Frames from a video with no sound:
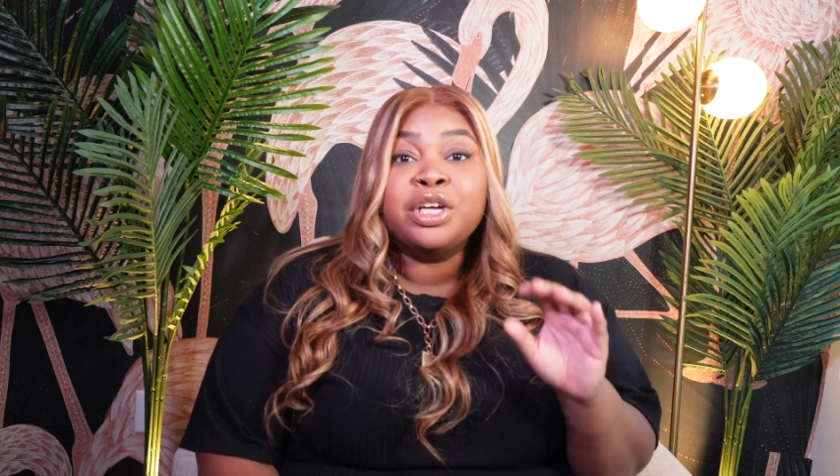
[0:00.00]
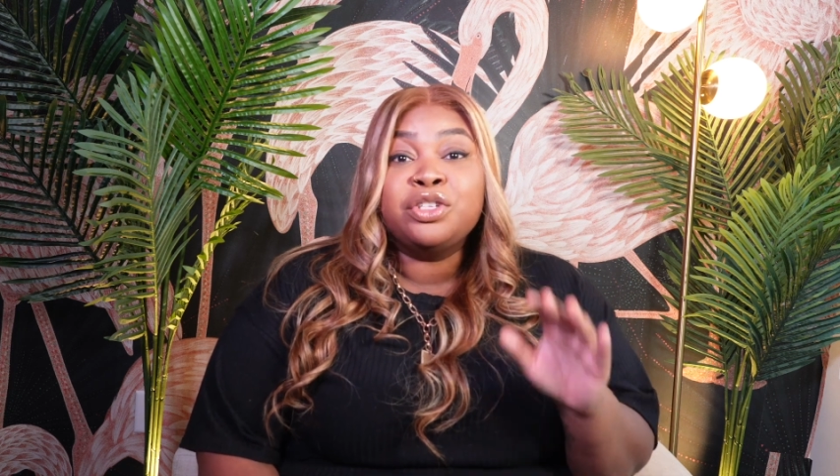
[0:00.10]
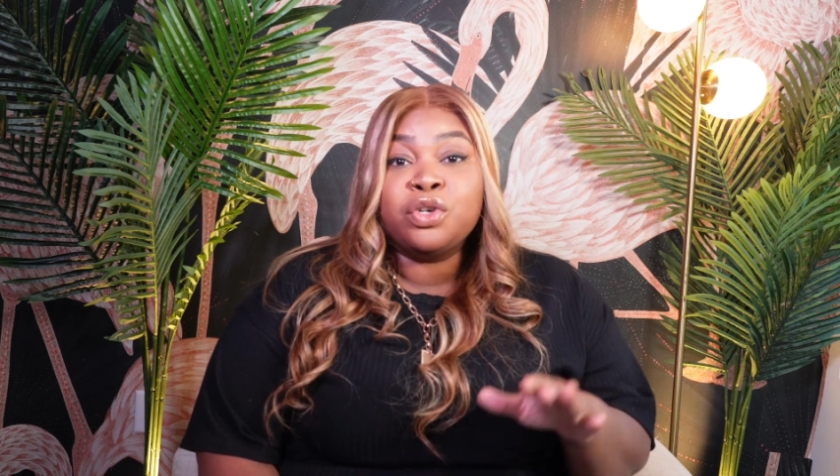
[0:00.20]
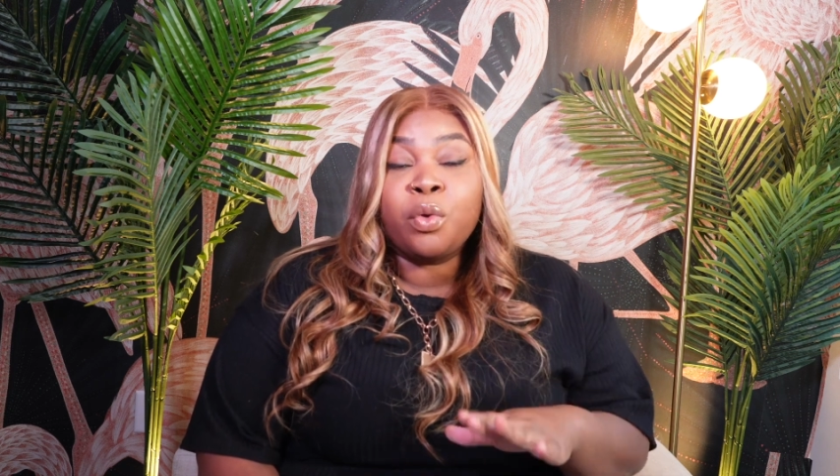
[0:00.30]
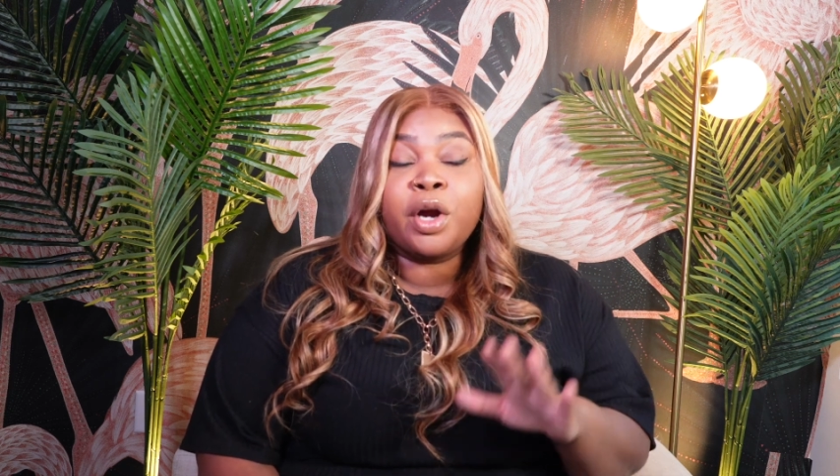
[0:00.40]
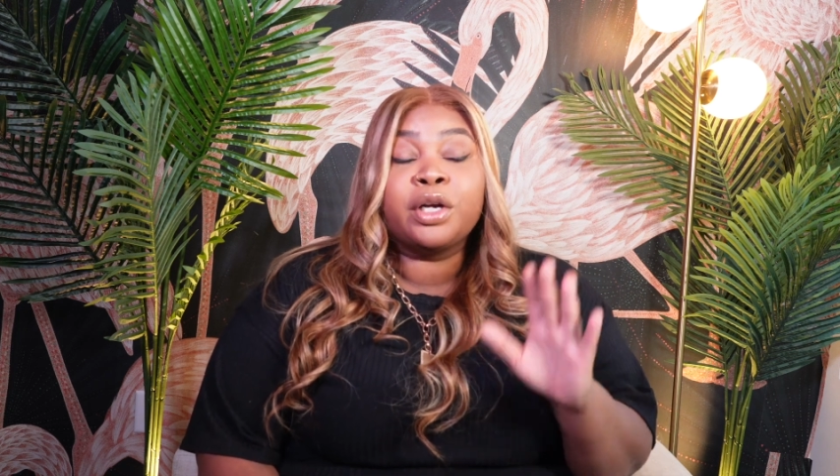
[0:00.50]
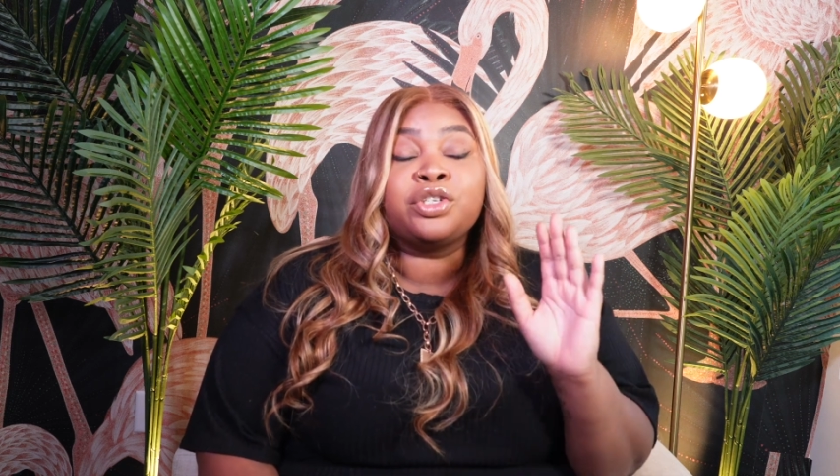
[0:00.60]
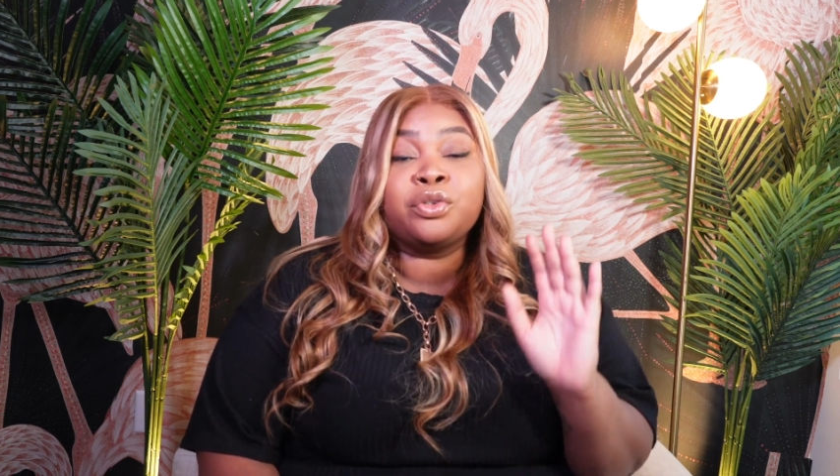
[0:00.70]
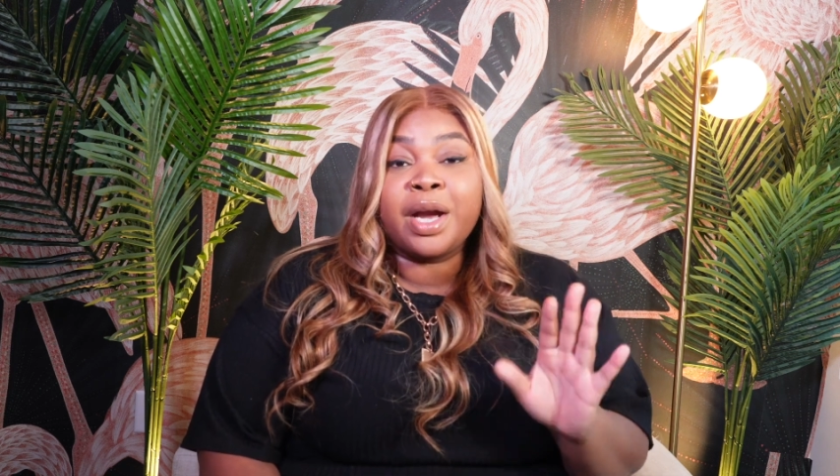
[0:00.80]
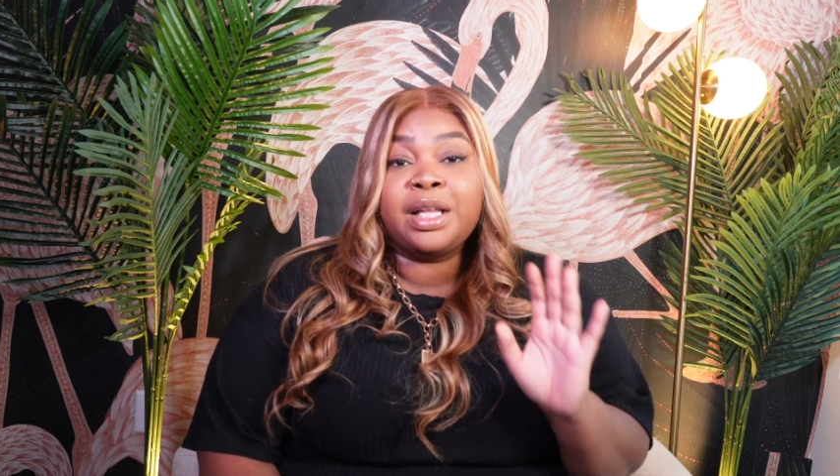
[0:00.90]
to work
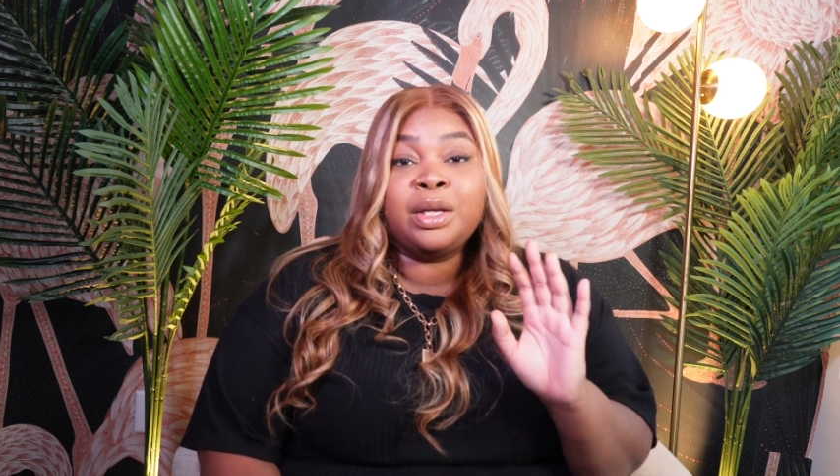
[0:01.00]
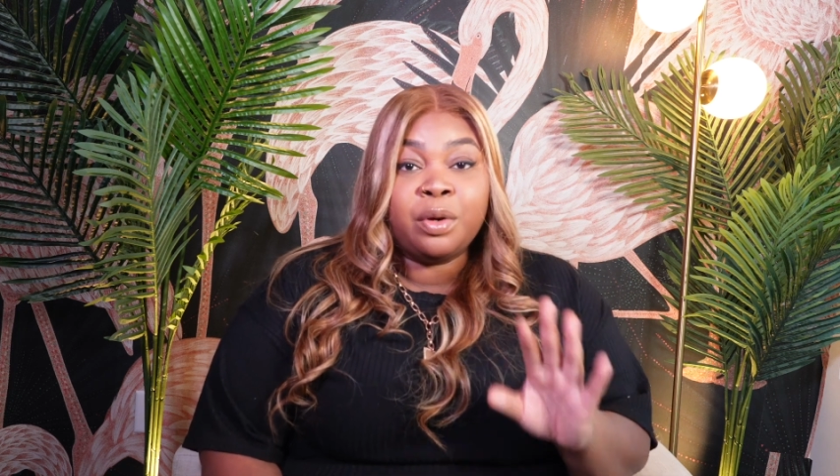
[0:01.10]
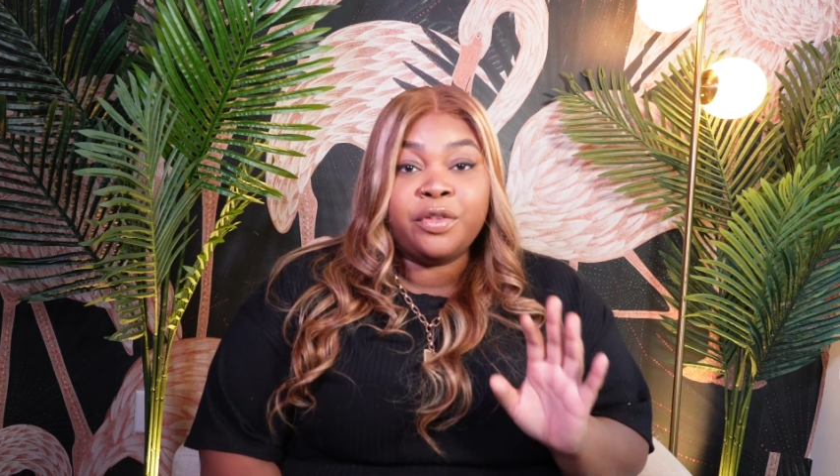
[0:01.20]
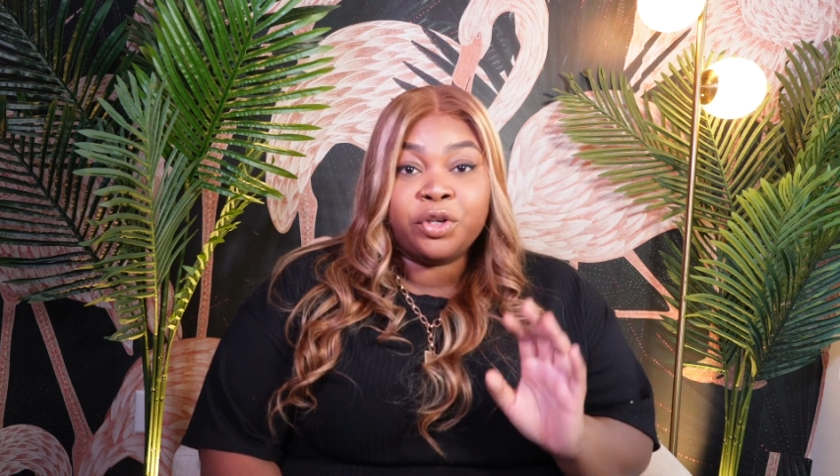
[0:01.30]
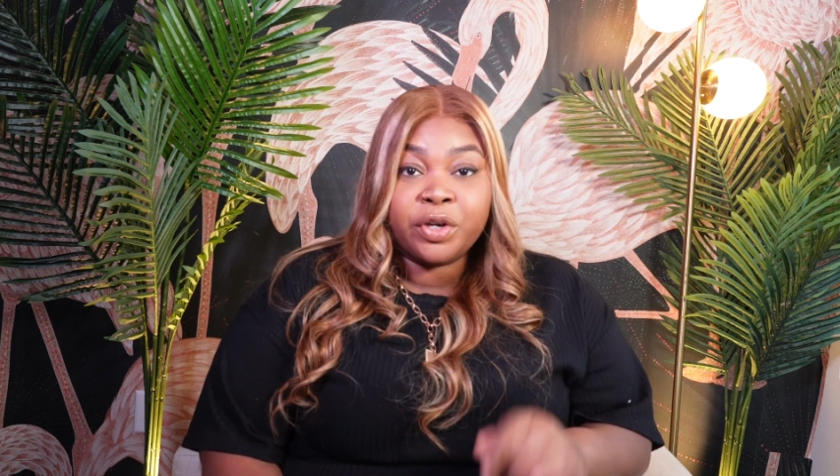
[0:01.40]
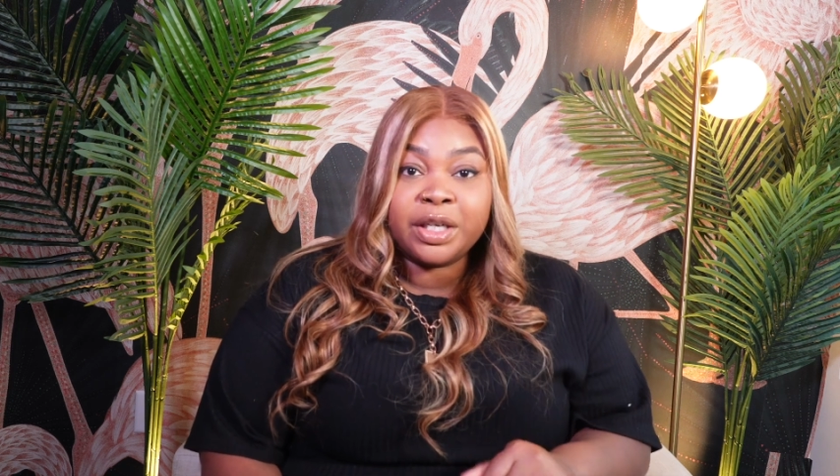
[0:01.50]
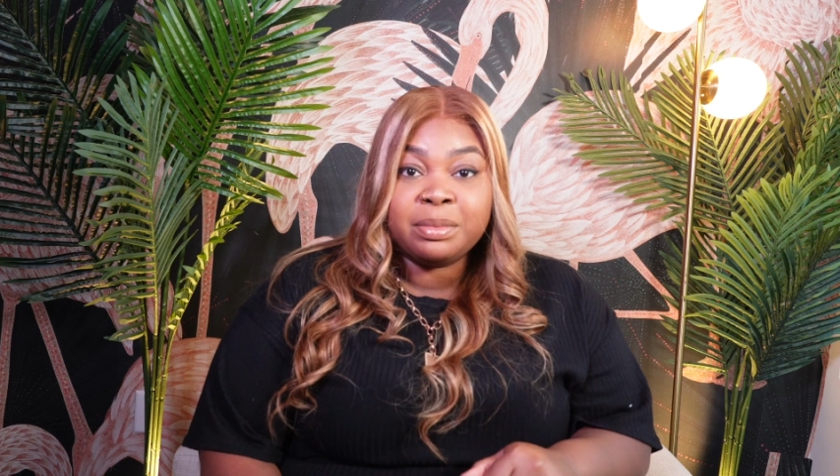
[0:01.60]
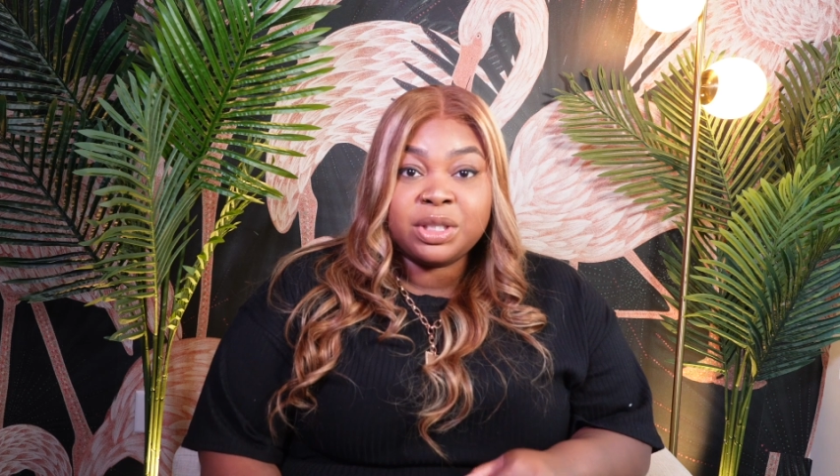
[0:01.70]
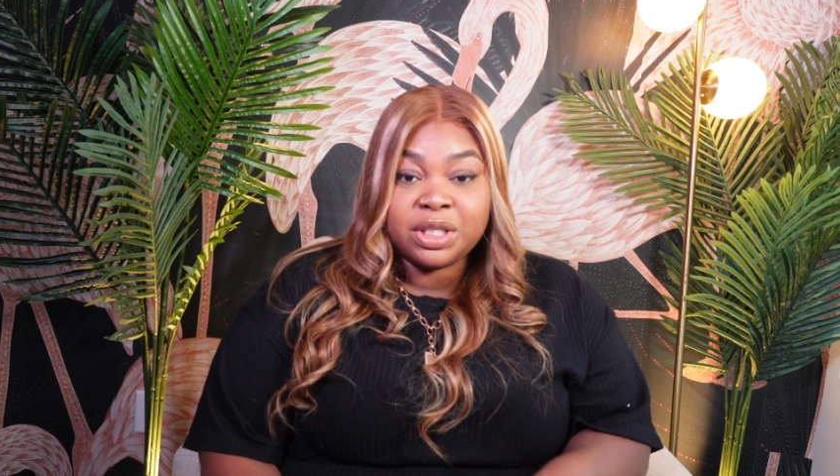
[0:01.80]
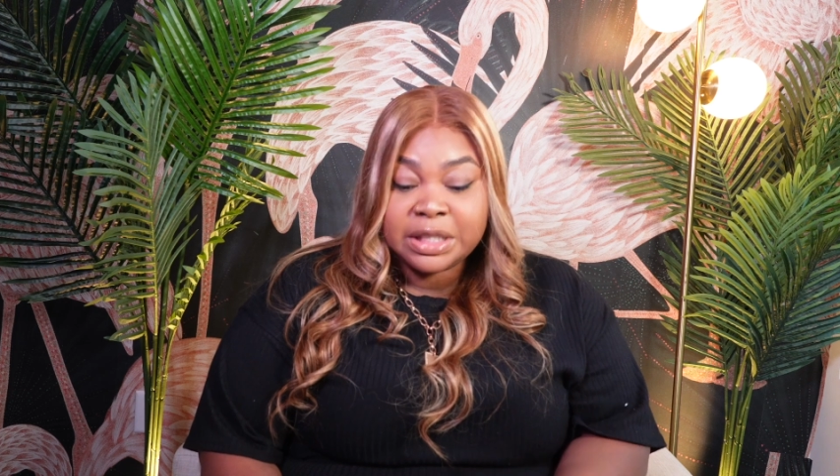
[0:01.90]
directly with your Cricut
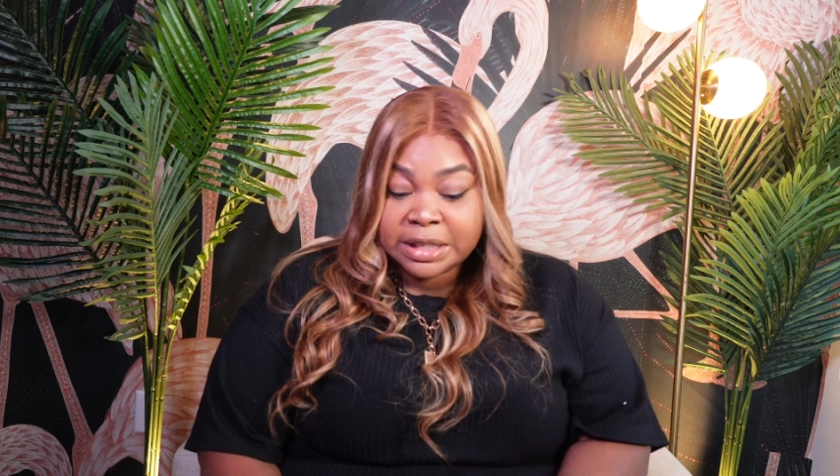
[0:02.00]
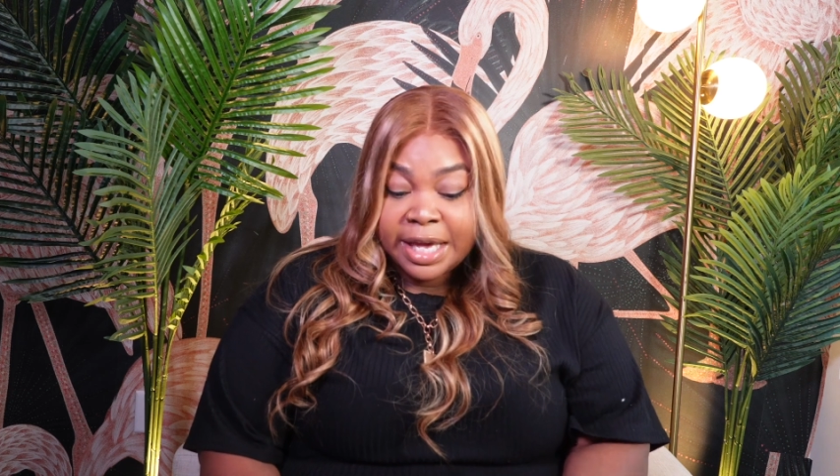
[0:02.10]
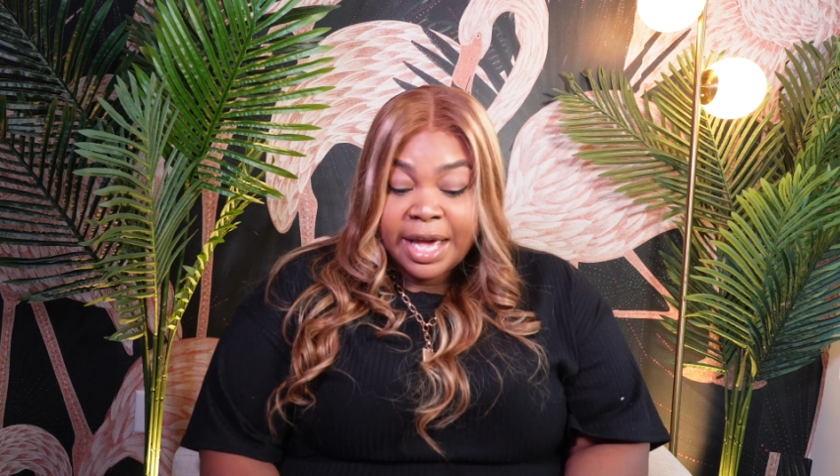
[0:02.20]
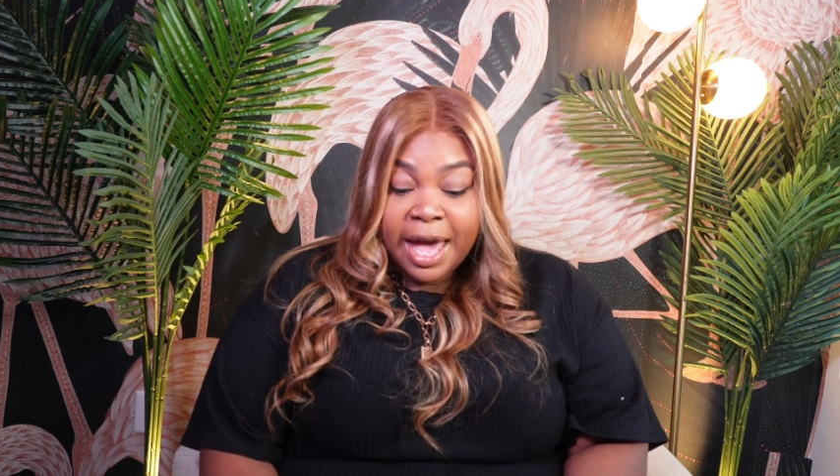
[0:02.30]
machines.